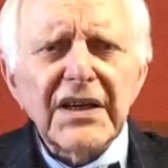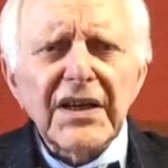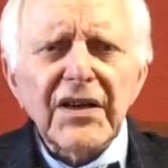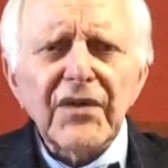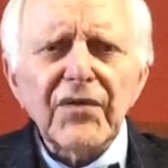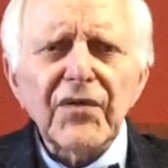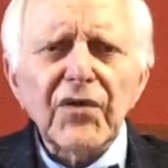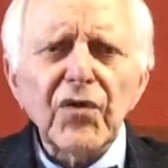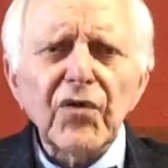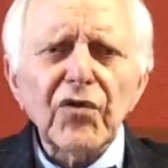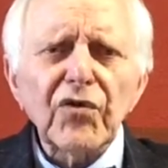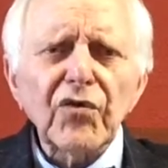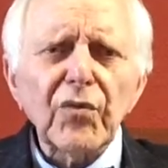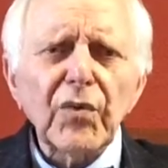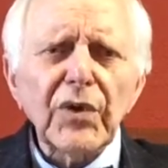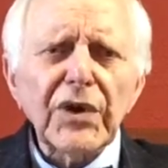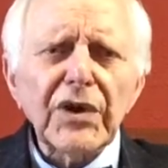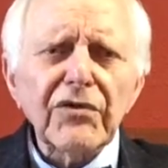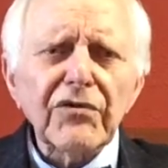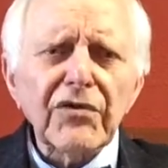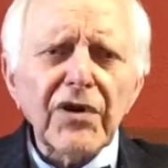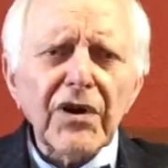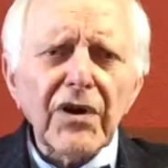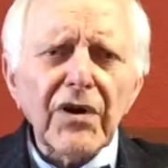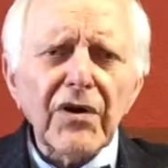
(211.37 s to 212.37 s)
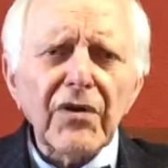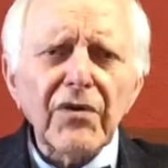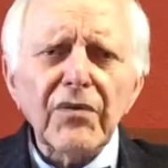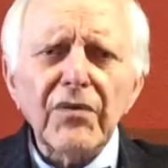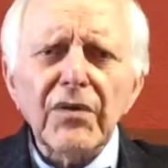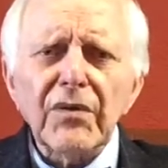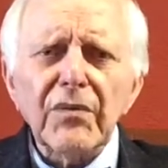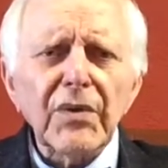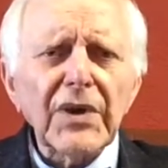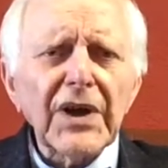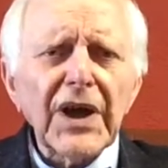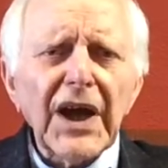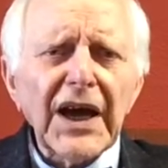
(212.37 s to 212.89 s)
Of course, we grow,
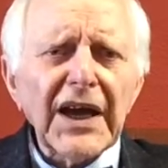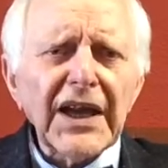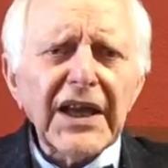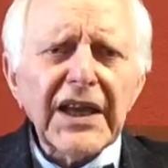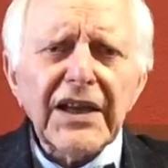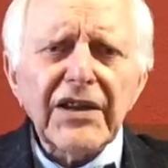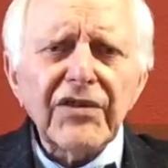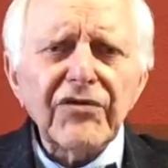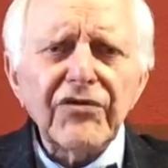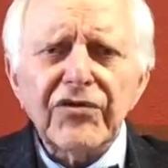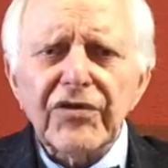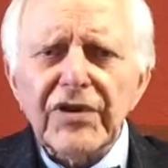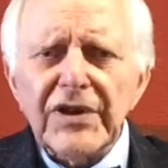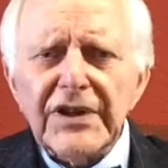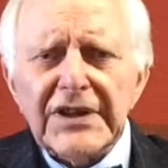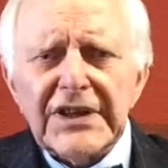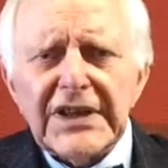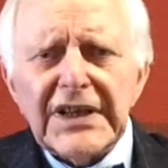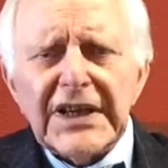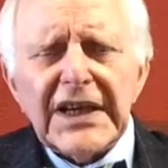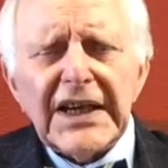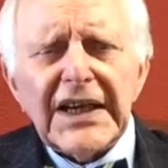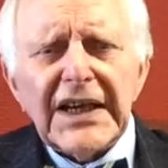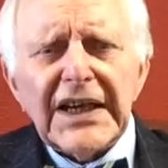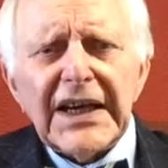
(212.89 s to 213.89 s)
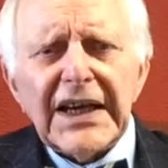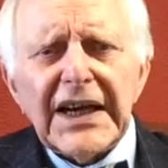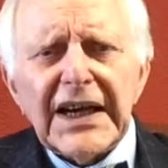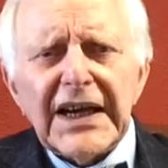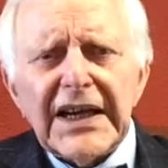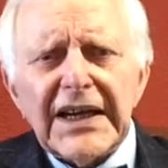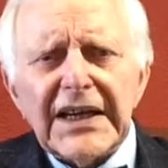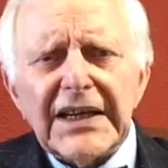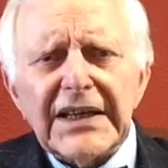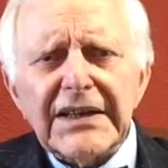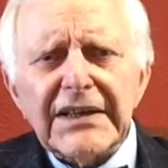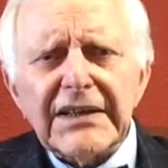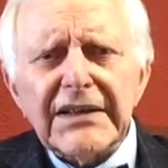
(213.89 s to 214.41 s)
we age,
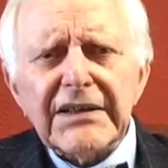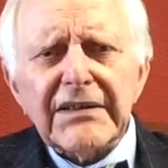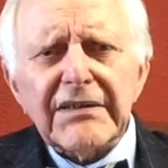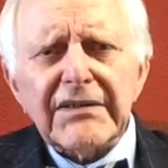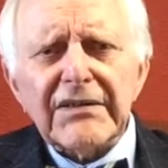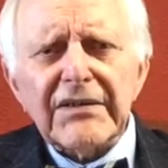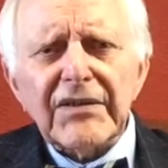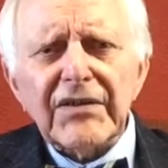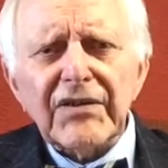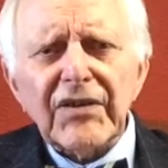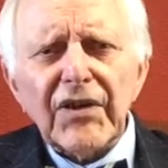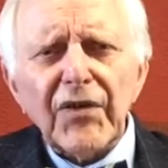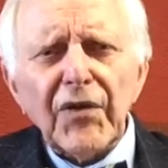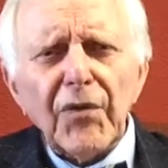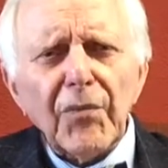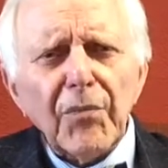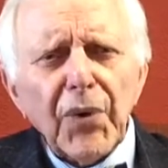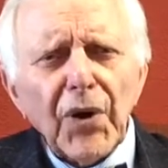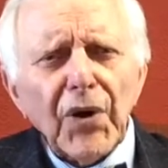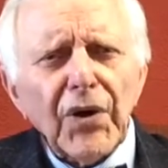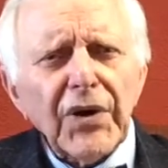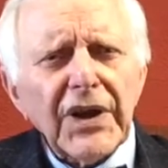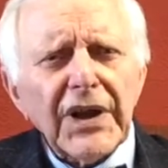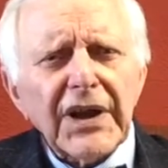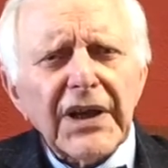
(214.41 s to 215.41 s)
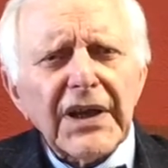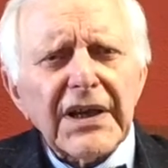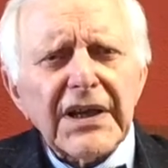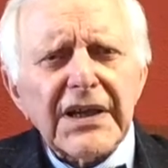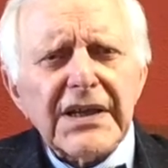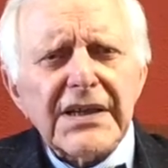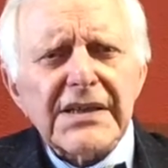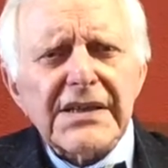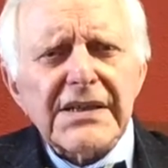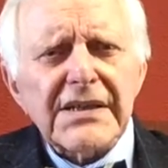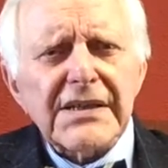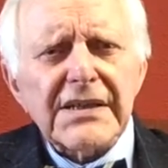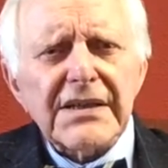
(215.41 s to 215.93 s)
and so the body
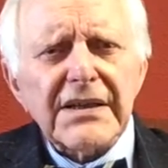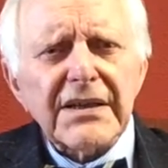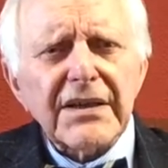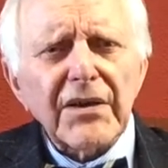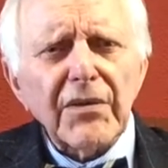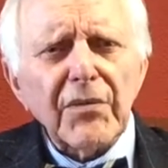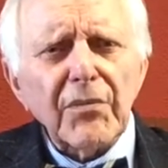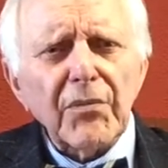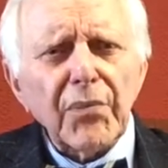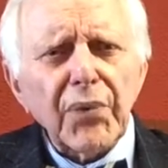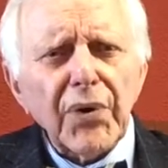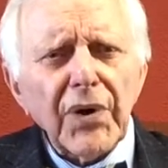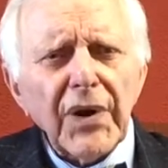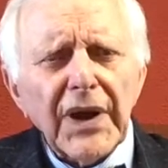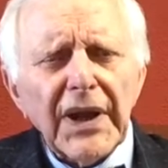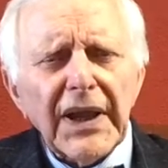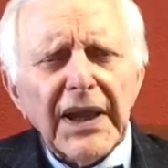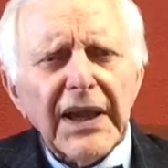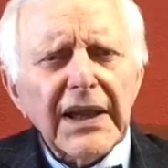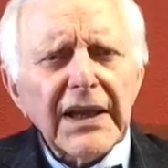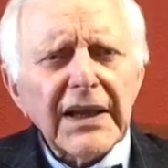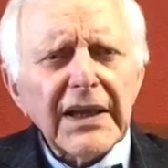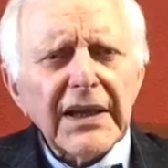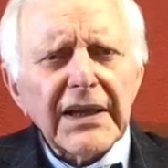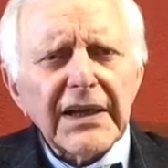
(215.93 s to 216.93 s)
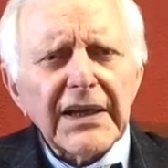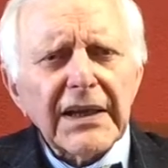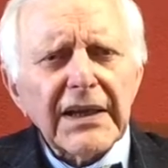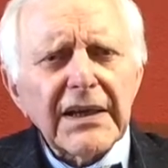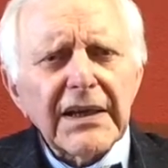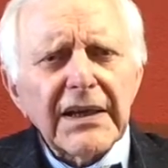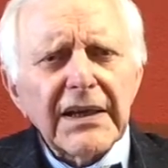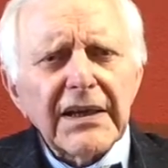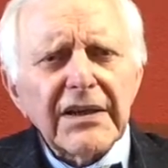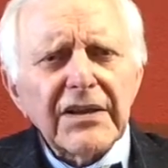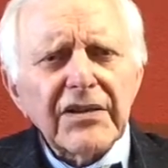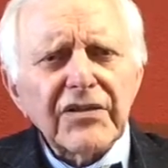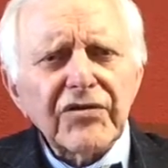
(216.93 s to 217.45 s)
is completely
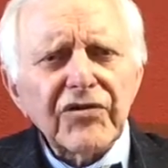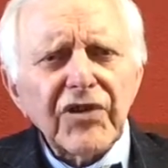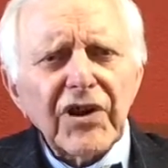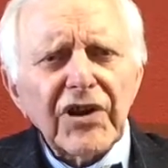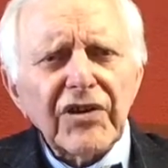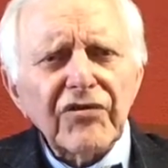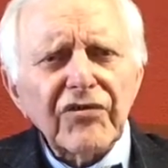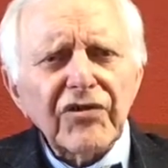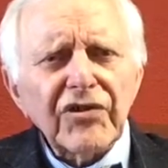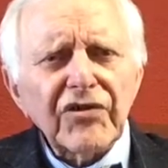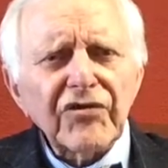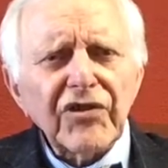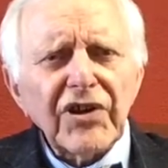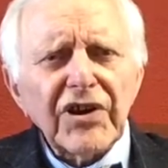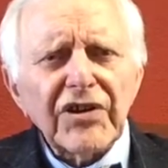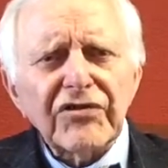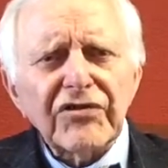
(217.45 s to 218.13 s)
changing.